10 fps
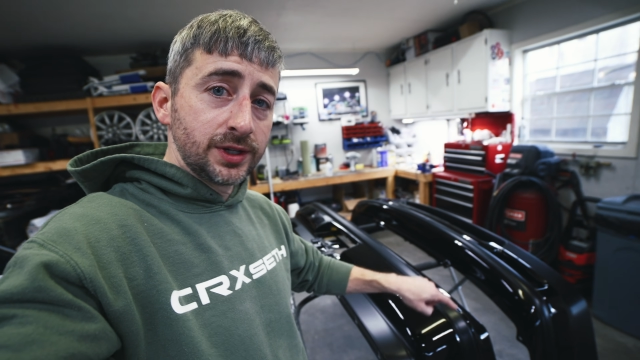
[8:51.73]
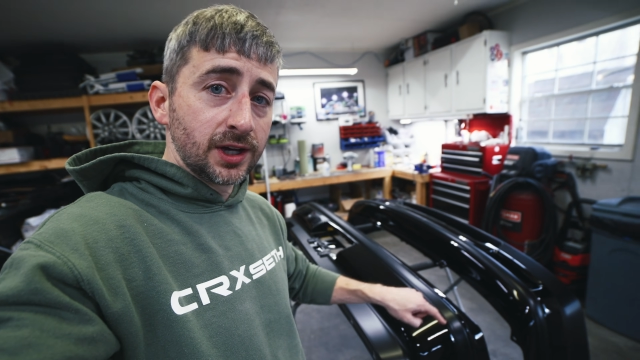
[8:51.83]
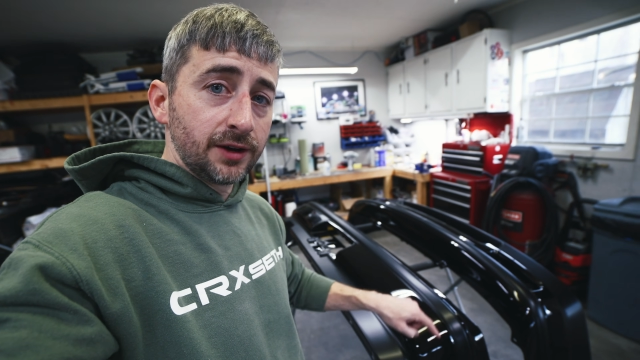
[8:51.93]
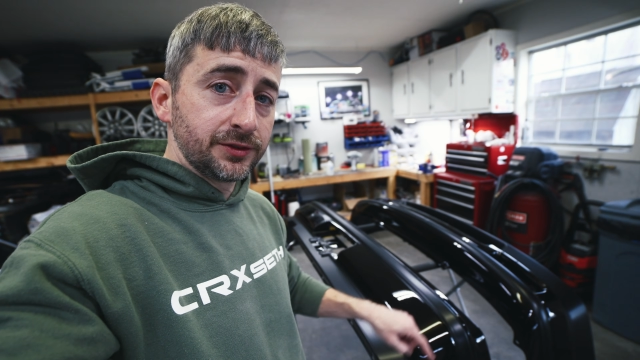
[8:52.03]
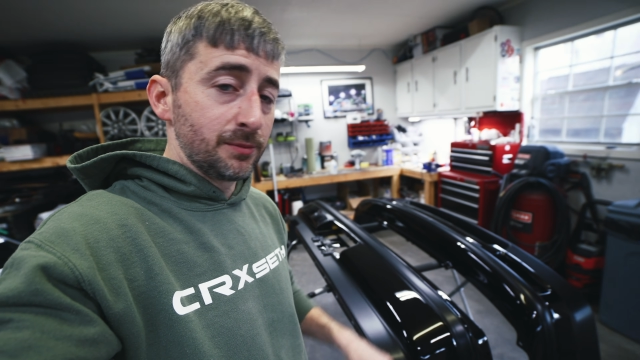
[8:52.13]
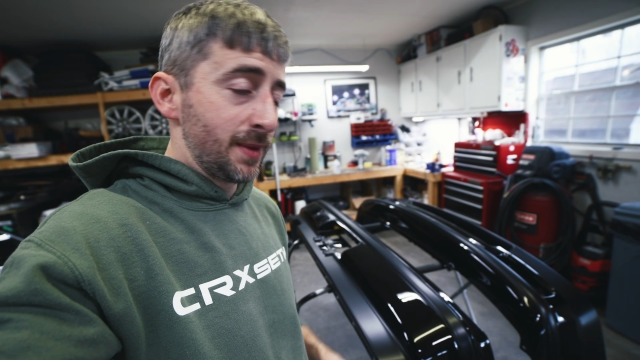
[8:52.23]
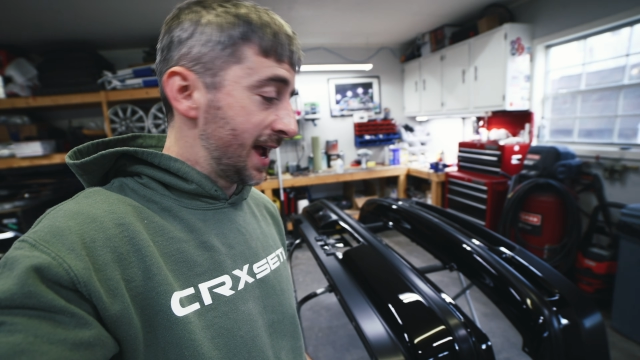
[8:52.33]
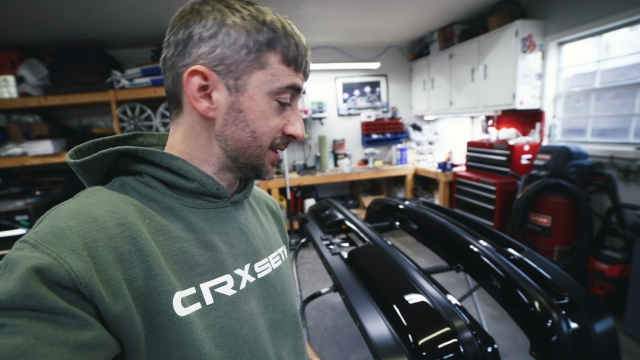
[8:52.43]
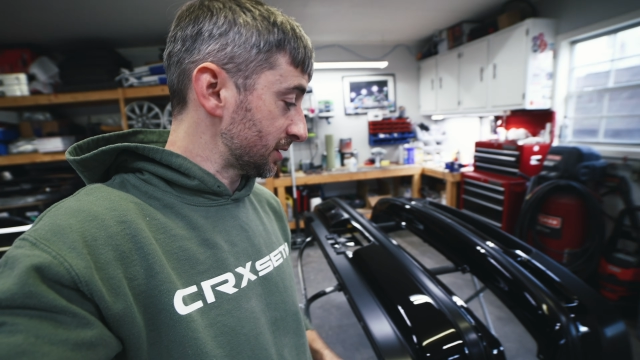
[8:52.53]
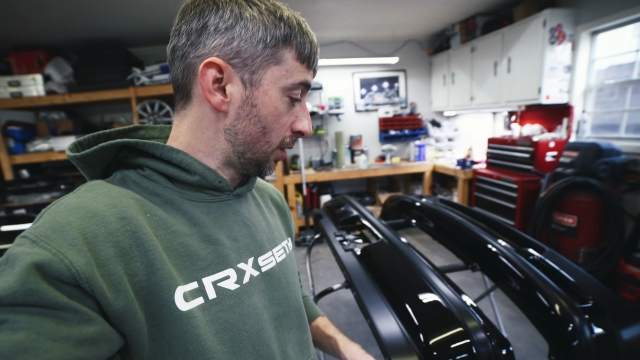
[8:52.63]
tough to
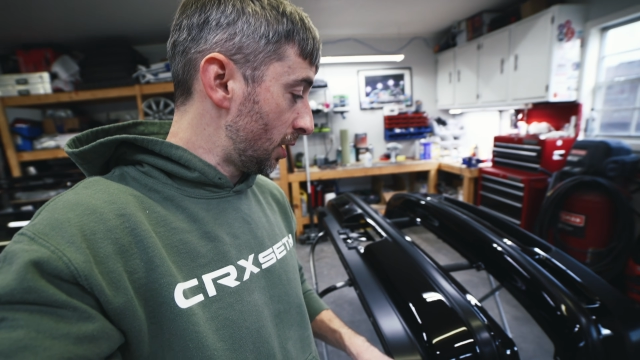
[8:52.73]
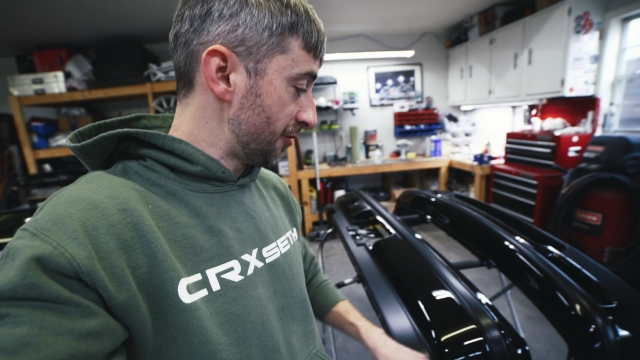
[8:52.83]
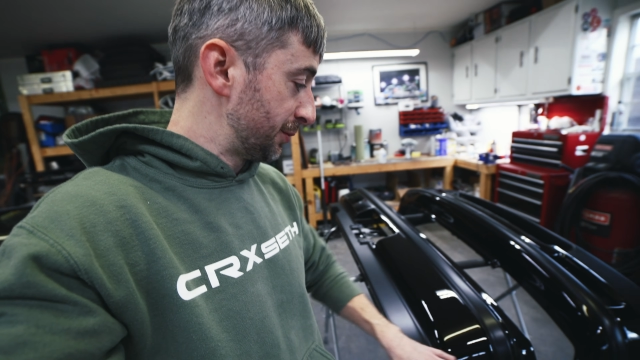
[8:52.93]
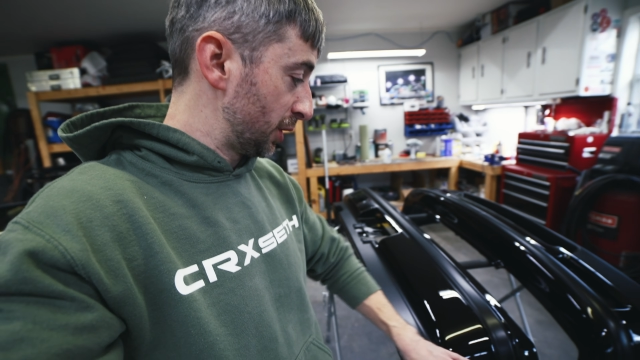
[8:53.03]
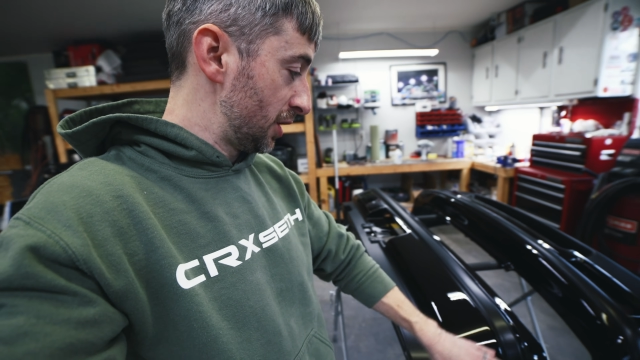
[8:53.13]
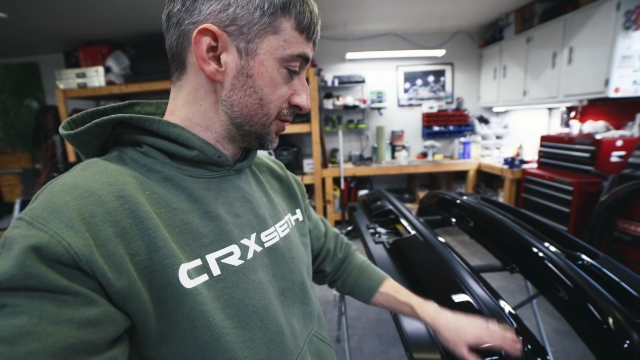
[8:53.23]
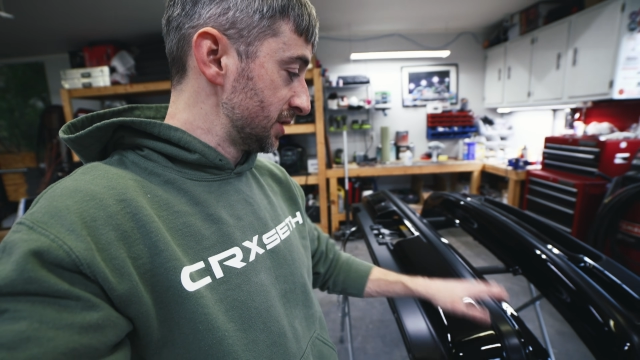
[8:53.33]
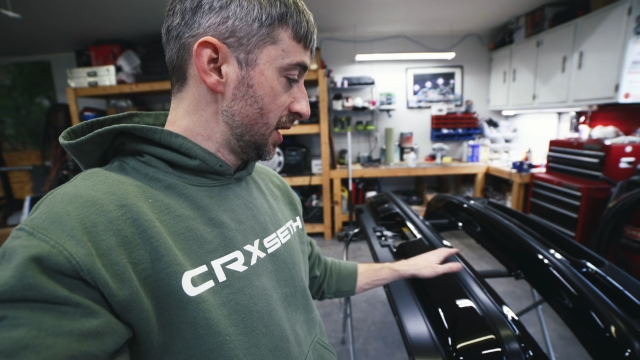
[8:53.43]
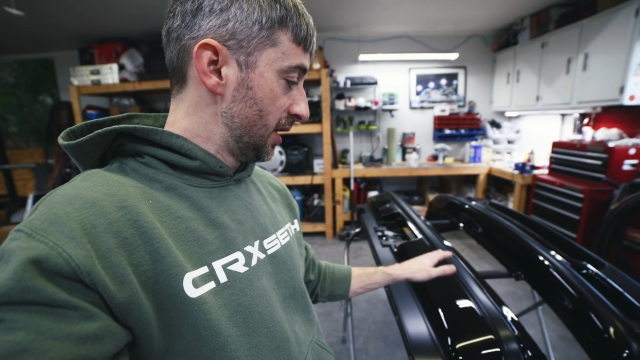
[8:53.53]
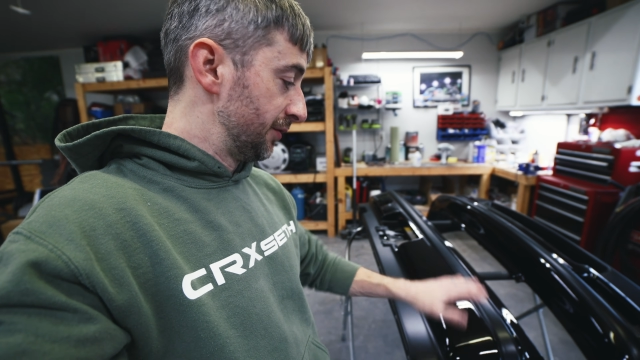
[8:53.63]
mask off because
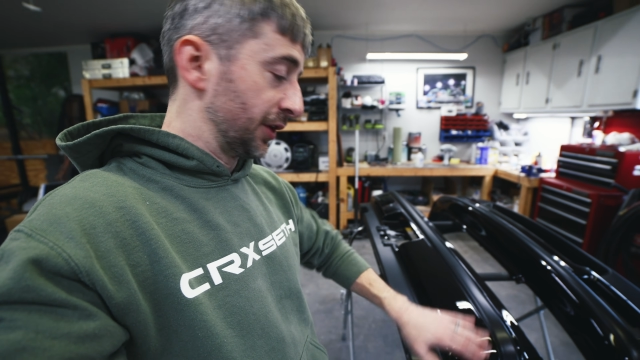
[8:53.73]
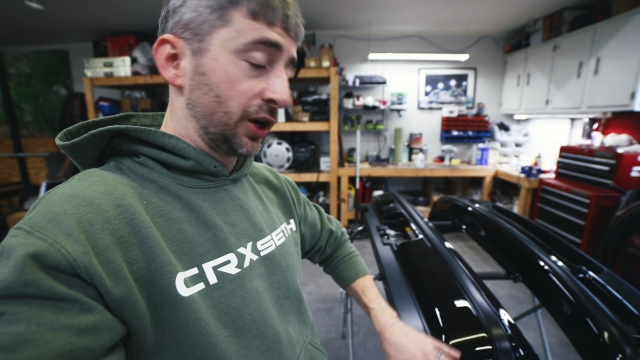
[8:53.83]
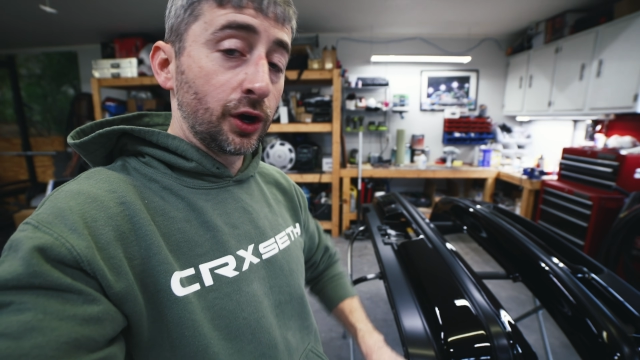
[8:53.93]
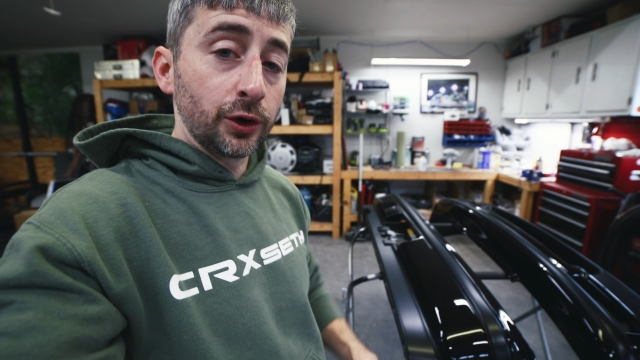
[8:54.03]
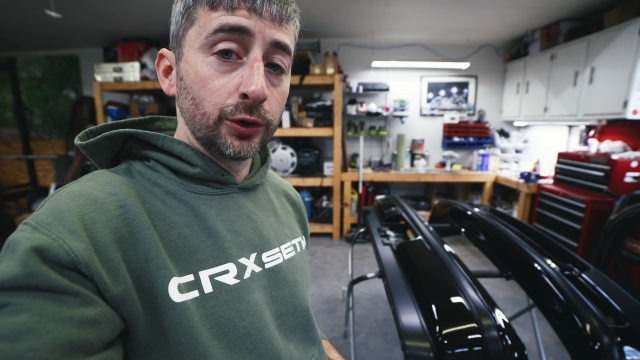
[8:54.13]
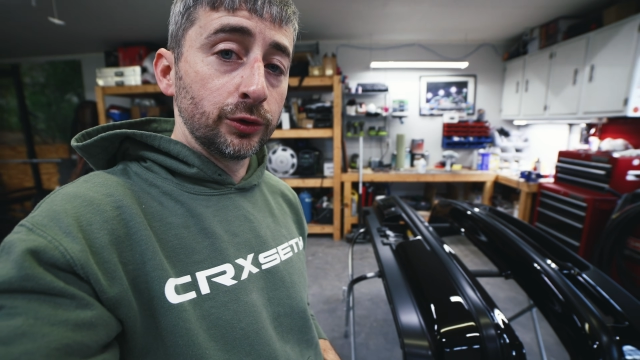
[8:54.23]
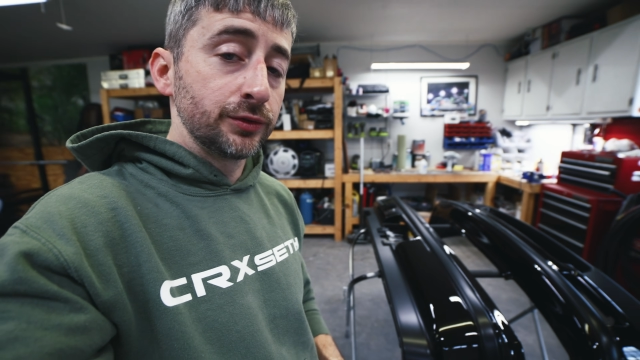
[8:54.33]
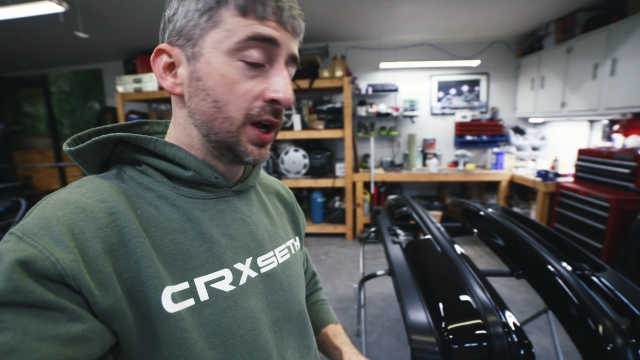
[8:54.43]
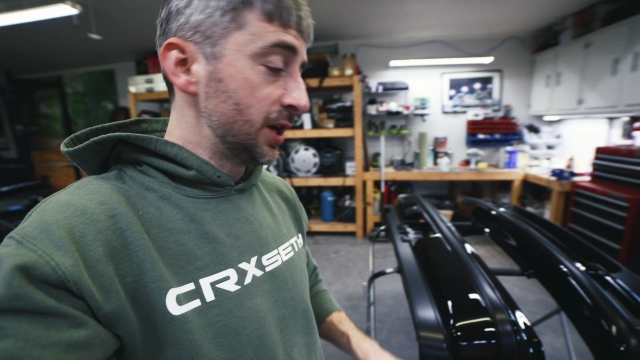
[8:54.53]
of the curve,